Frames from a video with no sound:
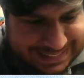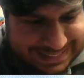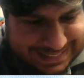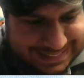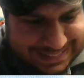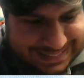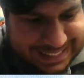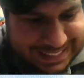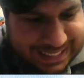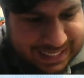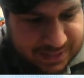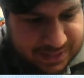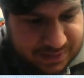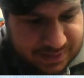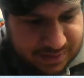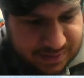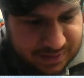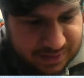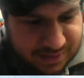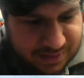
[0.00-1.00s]

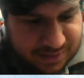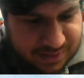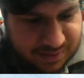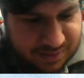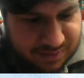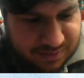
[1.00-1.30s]
Sand, and then